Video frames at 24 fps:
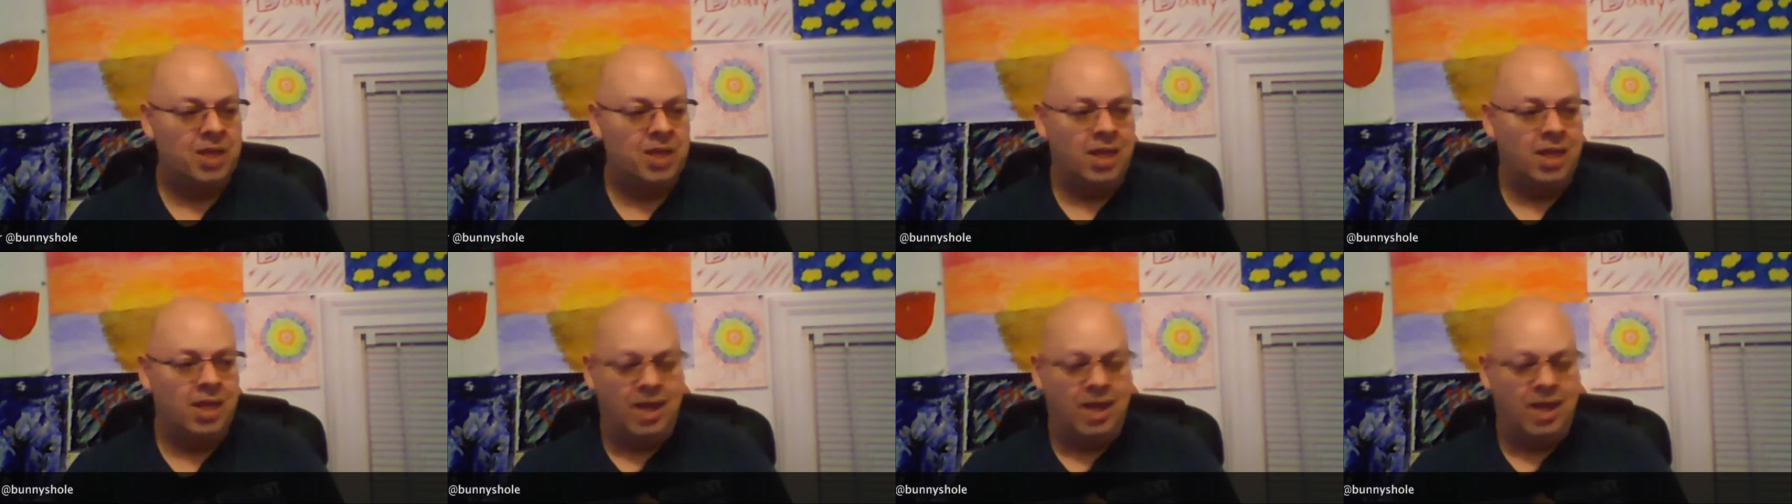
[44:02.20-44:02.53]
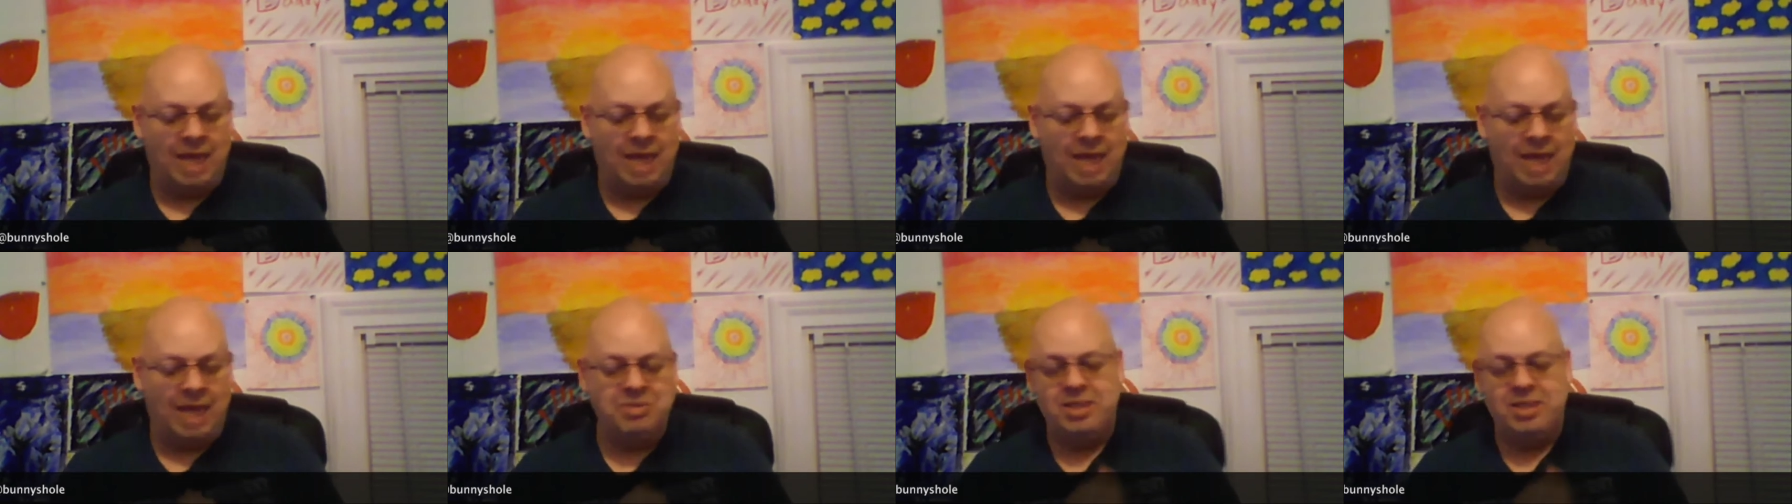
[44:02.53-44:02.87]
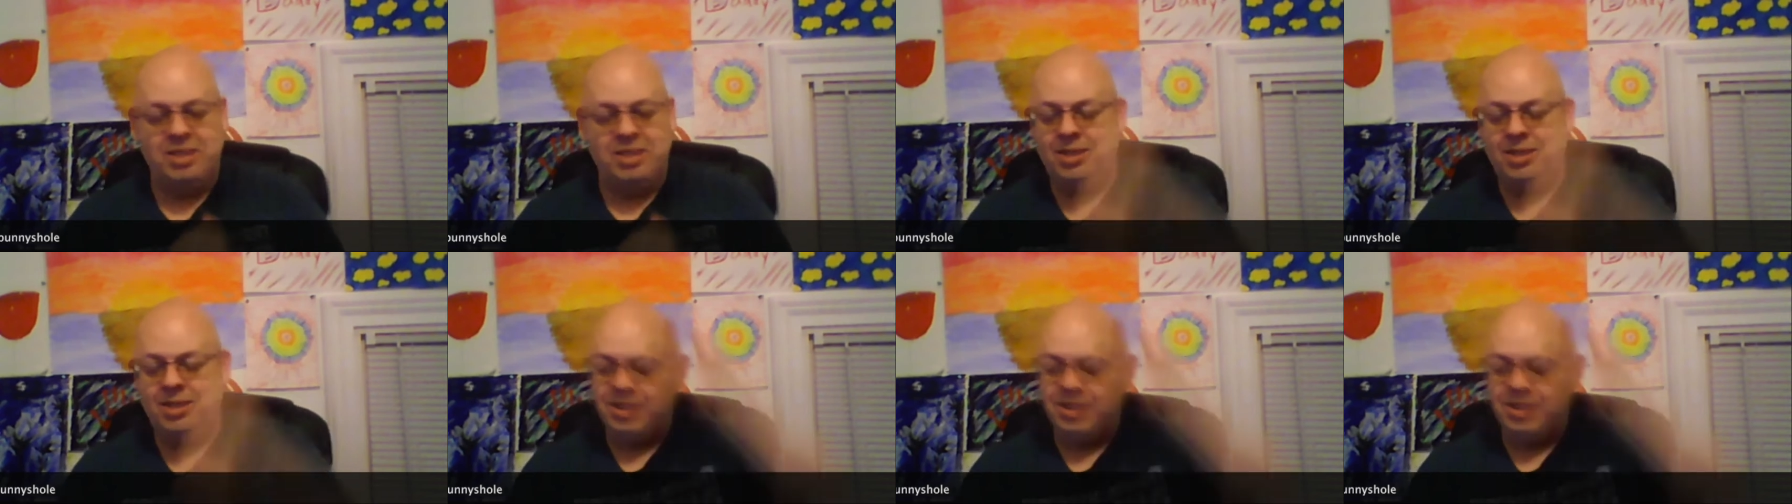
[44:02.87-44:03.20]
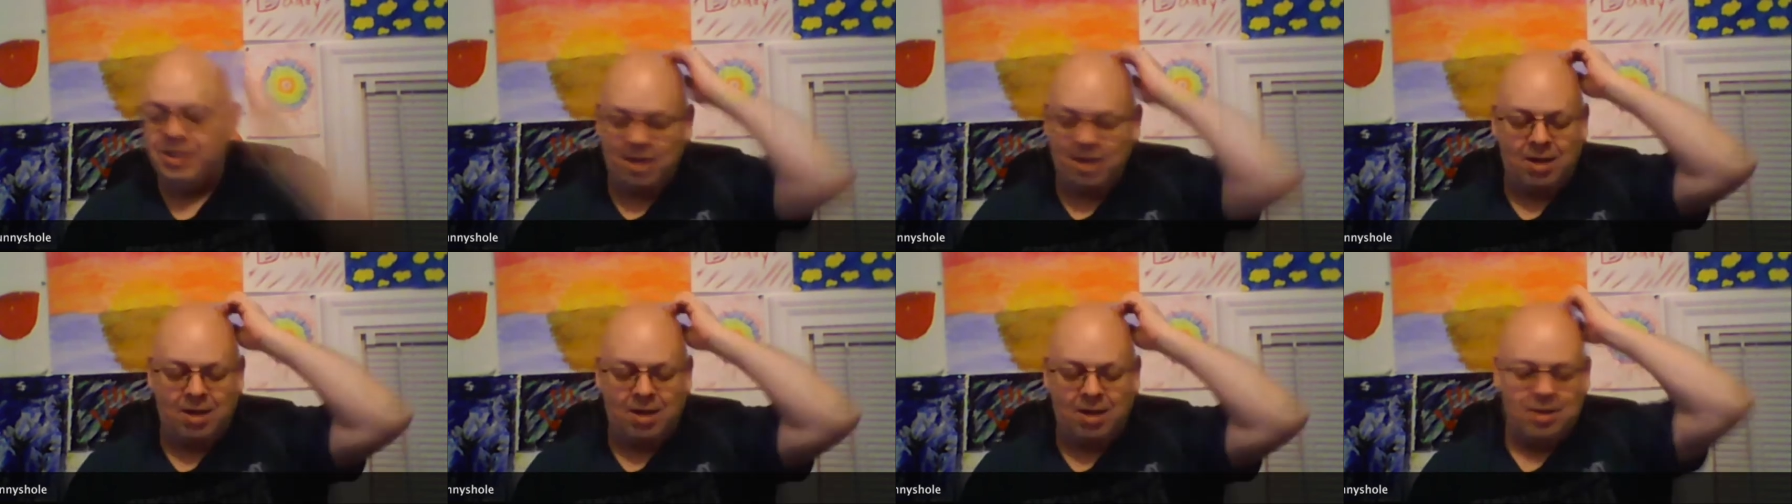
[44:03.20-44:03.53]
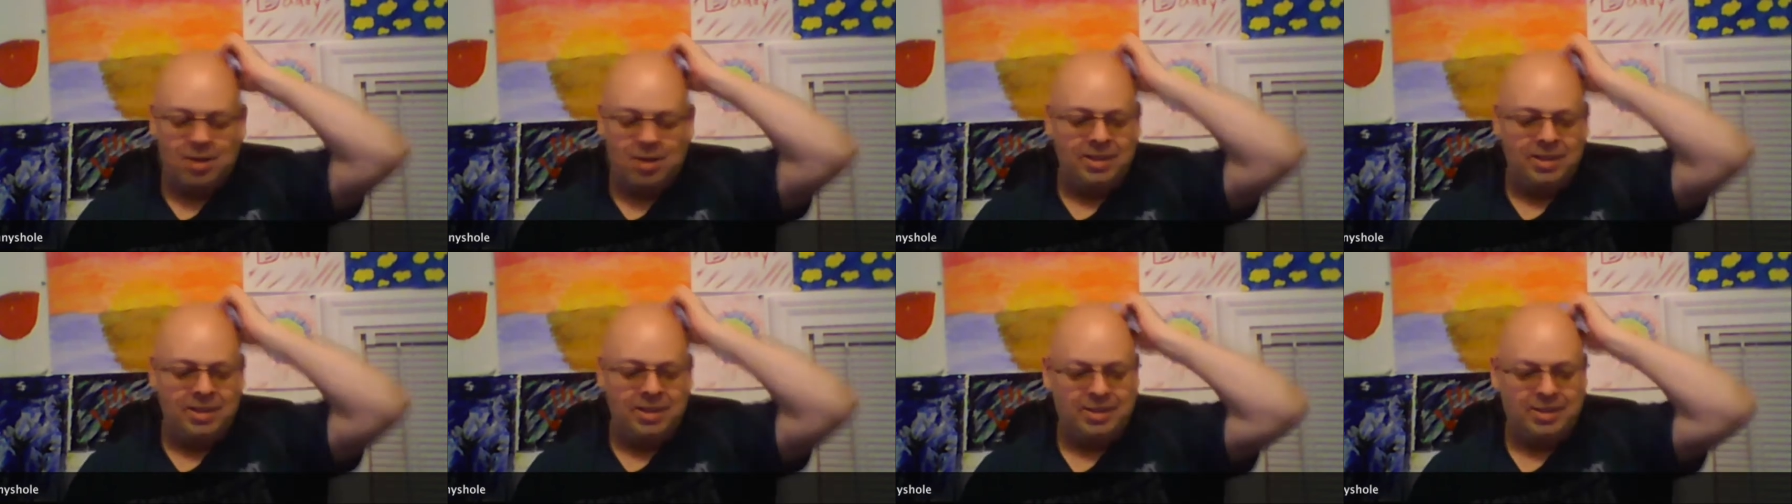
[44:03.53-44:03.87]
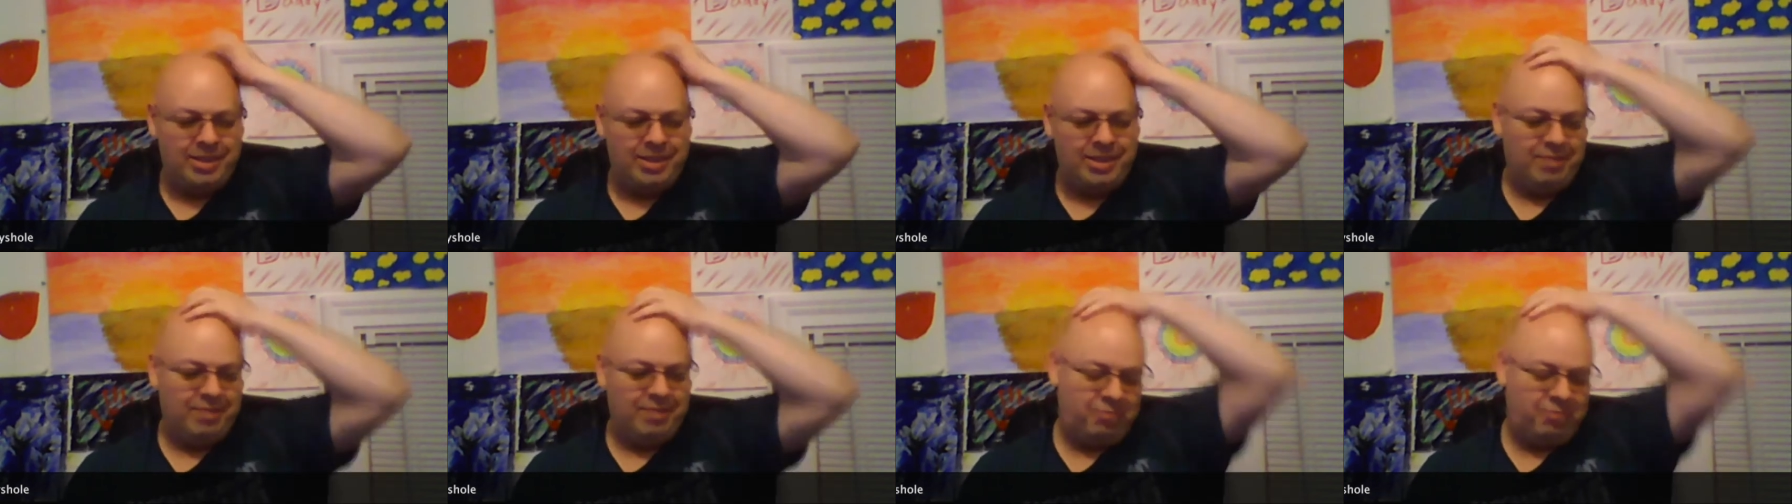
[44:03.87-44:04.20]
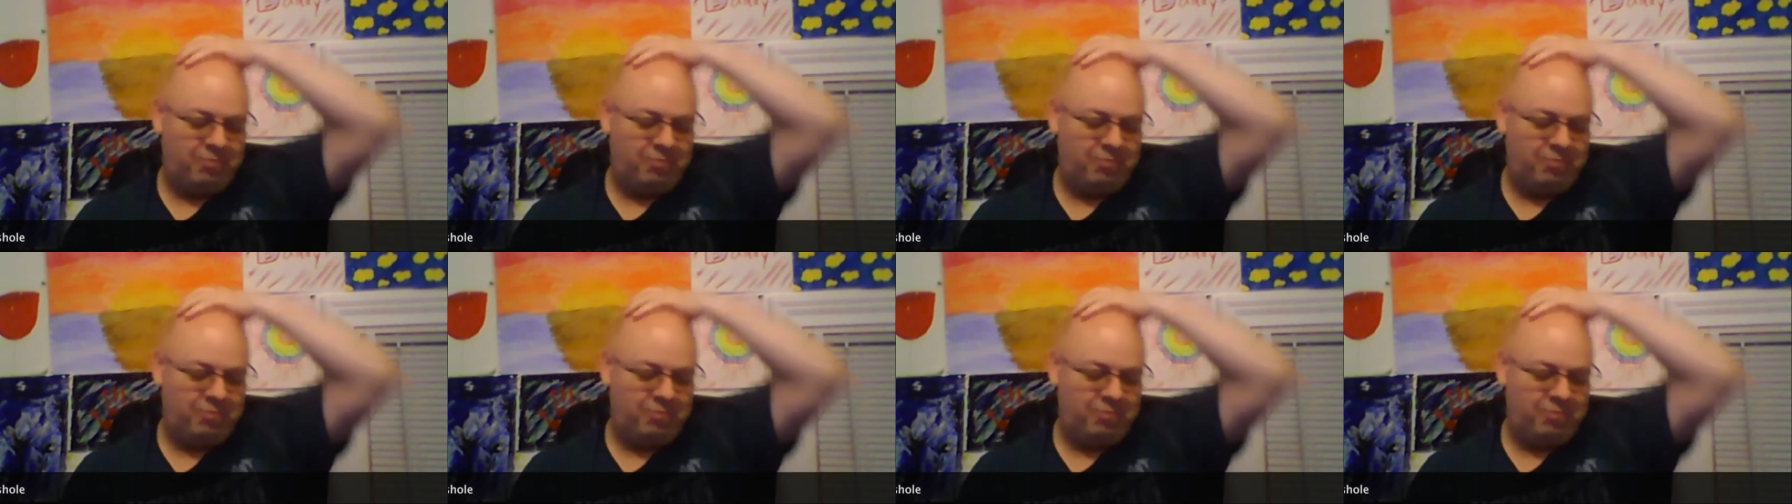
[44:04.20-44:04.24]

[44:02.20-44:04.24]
I'm sitting in the car, and it's like